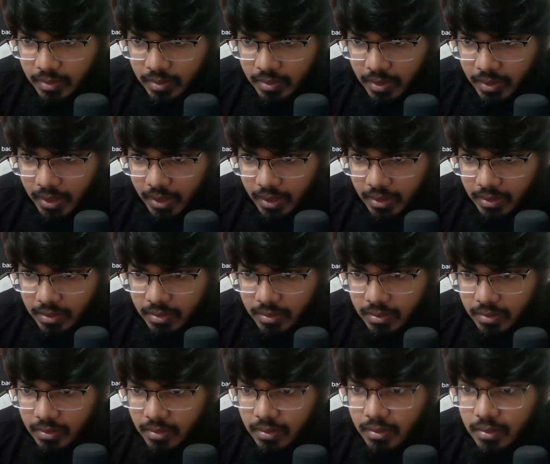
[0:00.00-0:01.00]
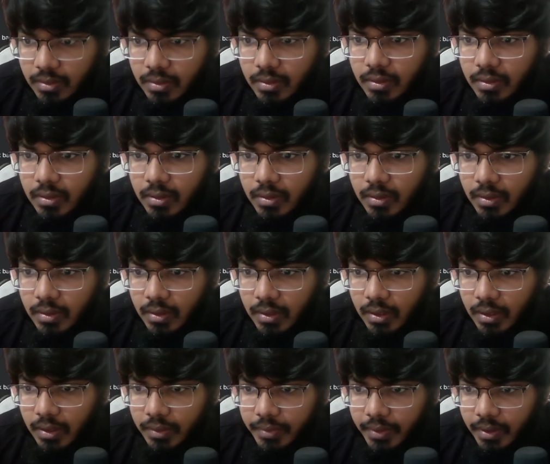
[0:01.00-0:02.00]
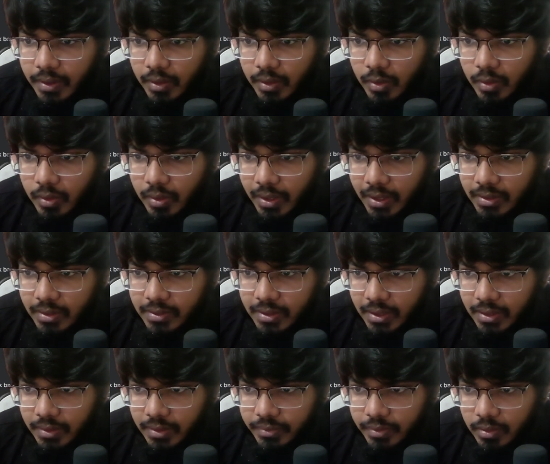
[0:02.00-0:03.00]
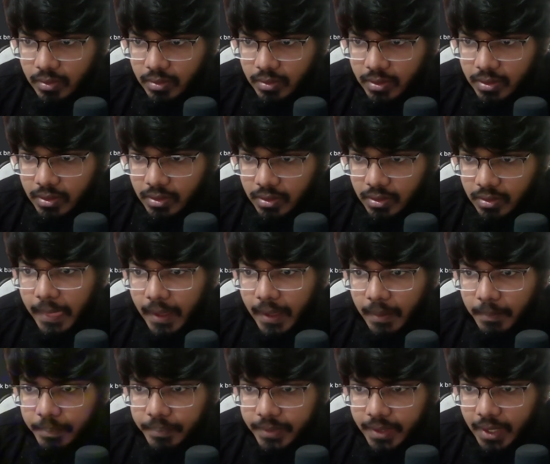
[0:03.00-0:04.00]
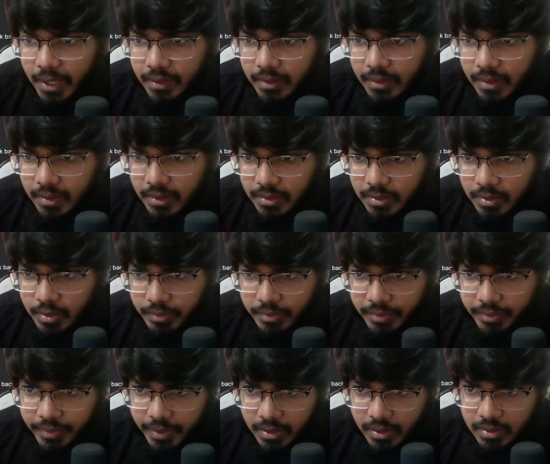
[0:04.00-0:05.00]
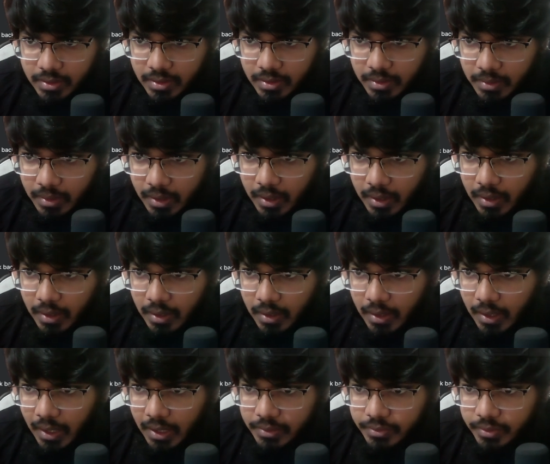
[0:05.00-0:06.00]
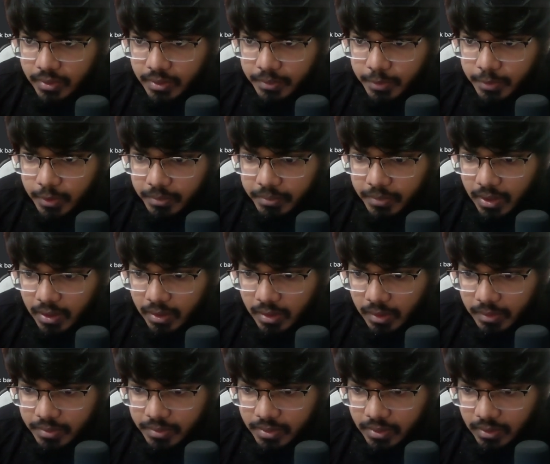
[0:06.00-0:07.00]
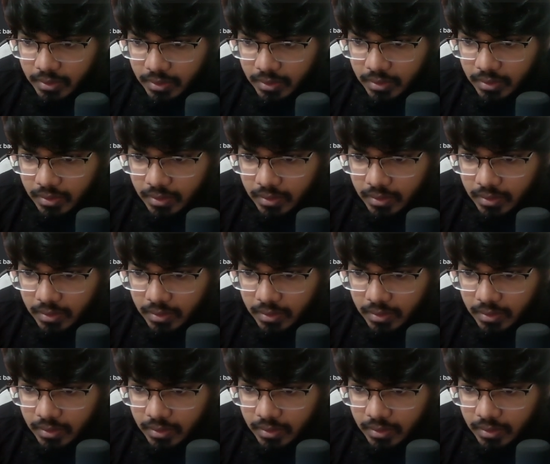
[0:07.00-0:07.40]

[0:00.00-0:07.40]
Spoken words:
create. If I go inside the folder, yeah, that needs to be fixed. As for the bookmark option,